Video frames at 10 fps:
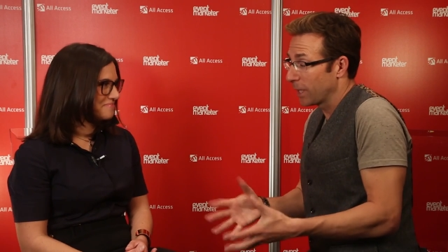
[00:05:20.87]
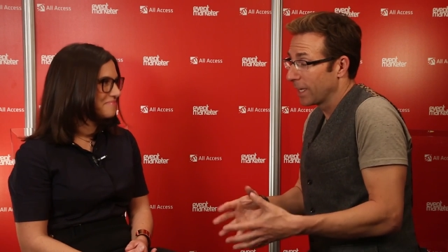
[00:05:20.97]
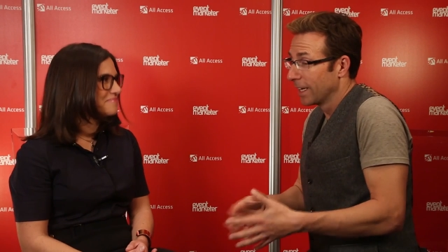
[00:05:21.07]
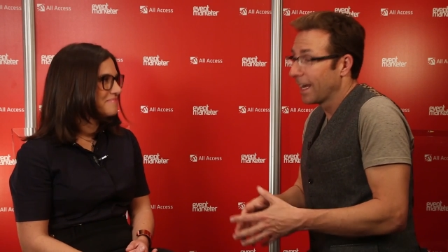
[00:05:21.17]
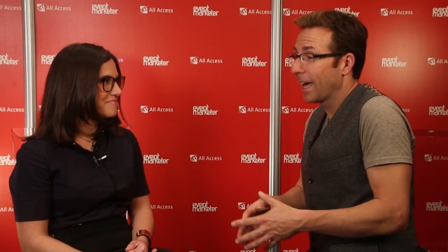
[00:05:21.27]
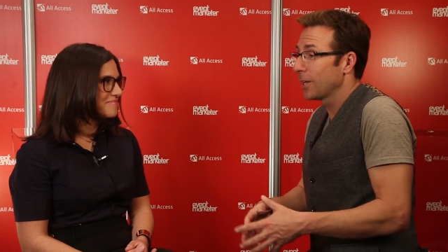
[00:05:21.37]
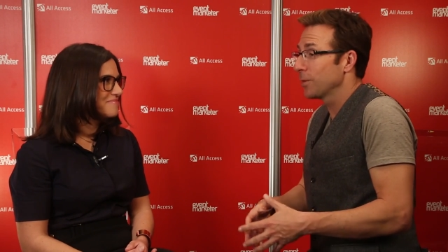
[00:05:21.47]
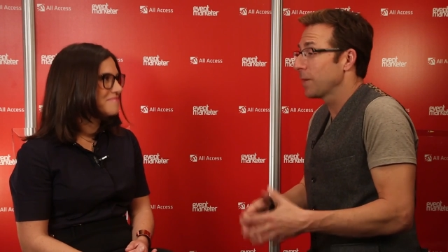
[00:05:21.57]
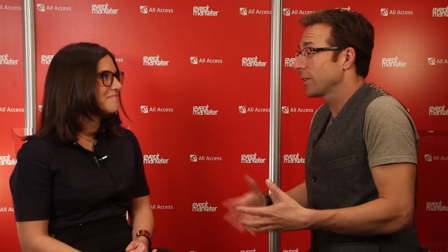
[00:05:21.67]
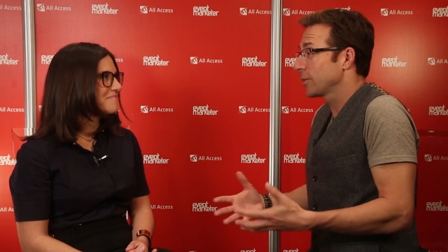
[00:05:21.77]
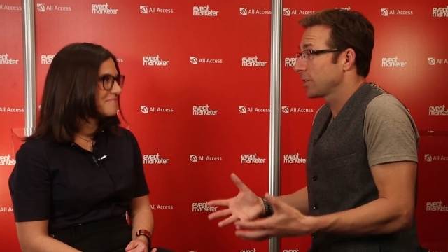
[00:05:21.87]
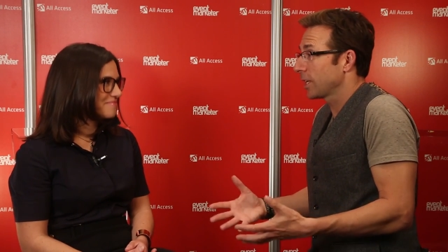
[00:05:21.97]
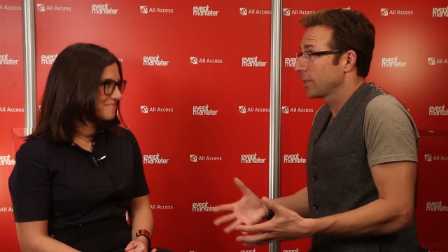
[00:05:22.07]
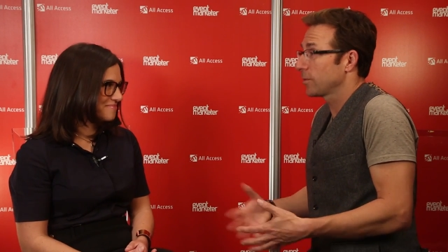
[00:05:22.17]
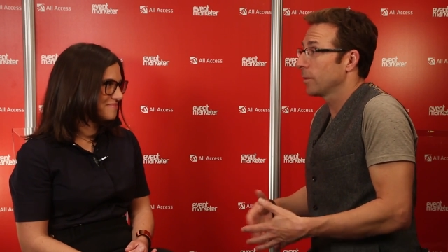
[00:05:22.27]
Speaker 1: But how do you make those
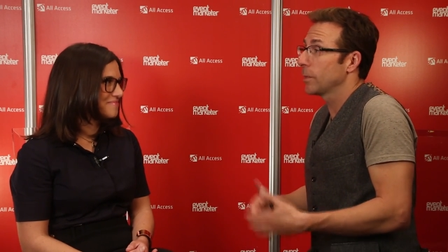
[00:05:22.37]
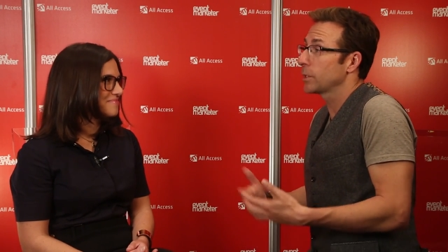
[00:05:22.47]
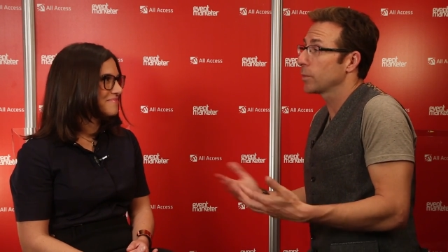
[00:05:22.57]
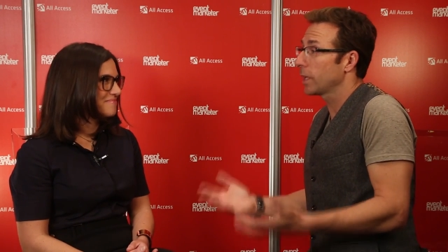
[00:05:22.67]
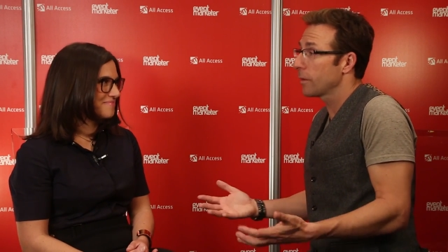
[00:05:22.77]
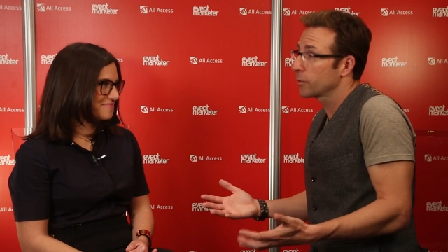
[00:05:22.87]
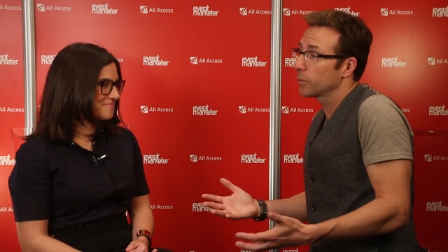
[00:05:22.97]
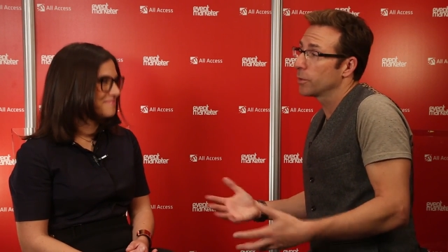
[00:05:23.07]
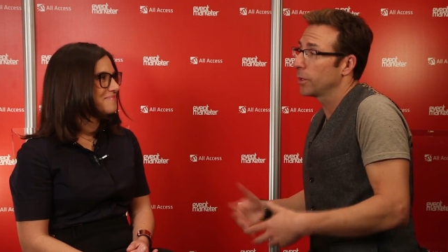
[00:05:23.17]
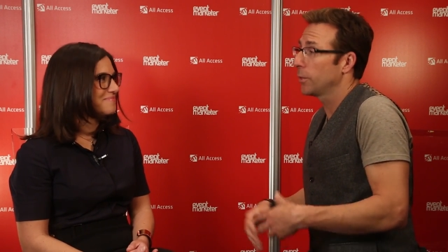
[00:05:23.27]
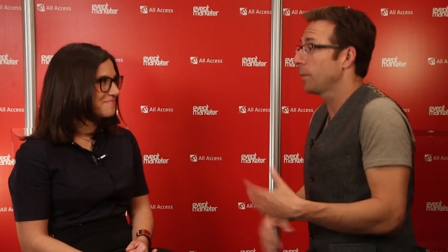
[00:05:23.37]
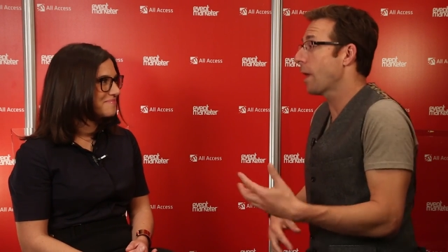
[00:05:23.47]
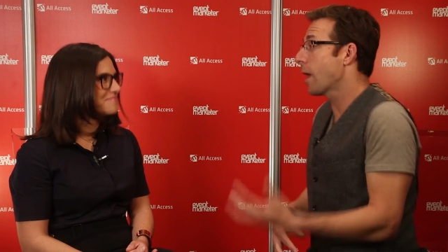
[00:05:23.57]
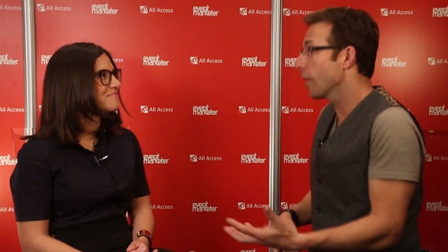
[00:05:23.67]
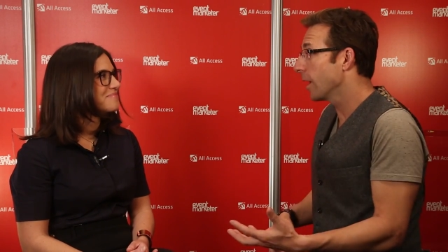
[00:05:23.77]
chairs feel much more comfortable or put
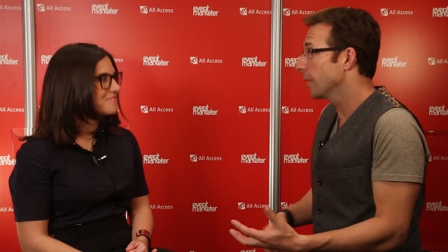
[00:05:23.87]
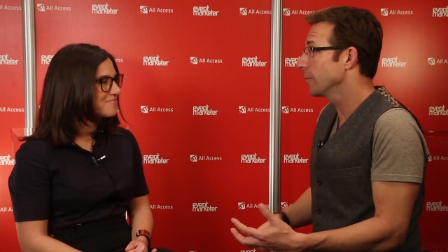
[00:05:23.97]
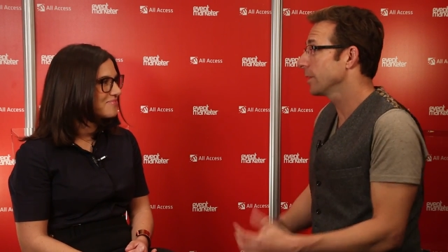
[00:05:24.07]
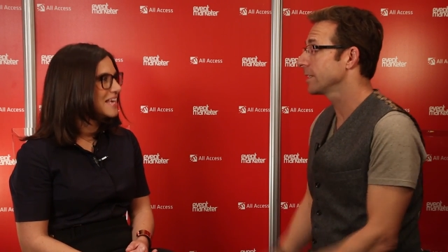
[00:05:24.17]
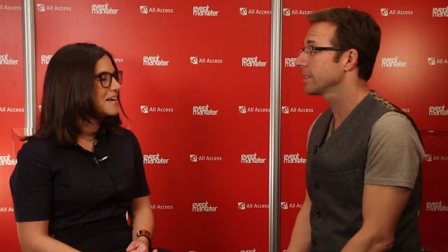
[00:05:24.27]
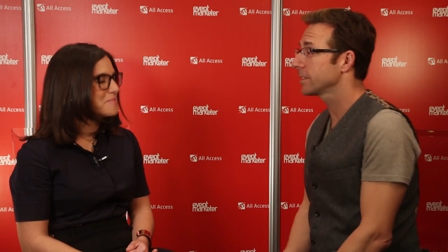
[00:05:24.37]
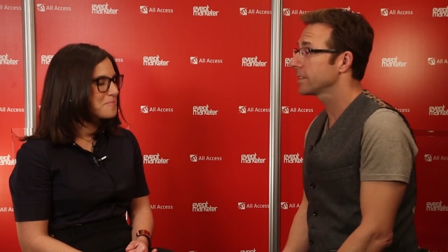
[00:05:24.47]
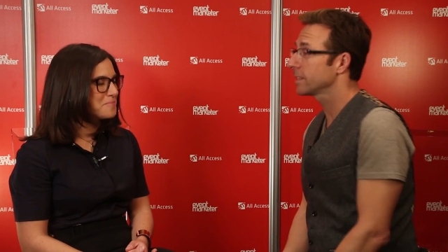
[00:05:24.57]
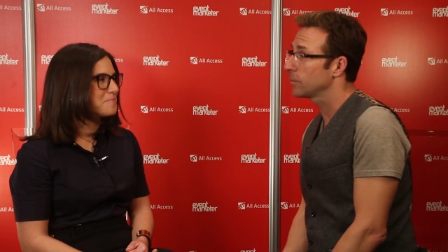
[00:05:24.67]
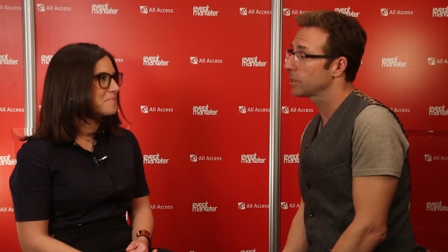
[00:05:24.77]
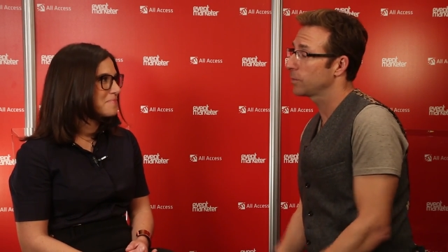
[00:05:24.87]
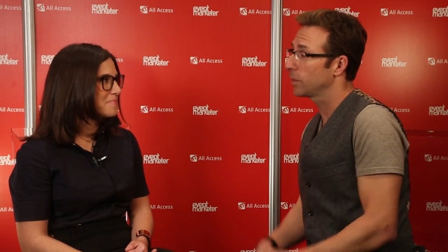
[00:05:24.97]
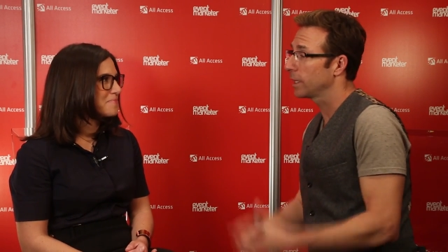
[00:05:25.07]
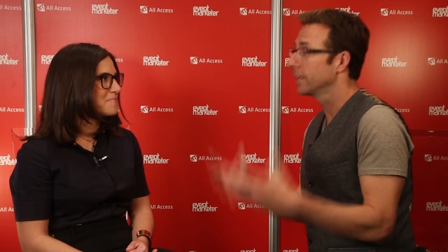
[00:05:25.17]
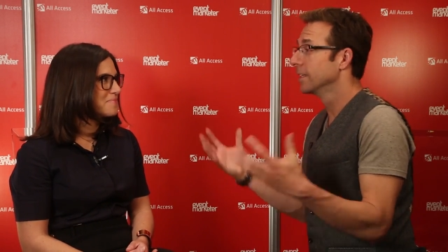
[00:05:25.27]
power on them? Things. Yep. This seems to
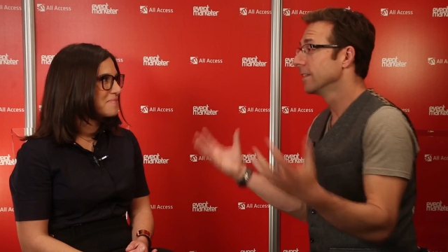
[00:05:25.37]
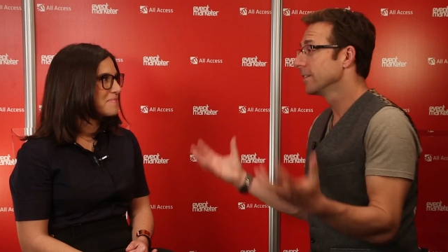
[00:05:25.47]
be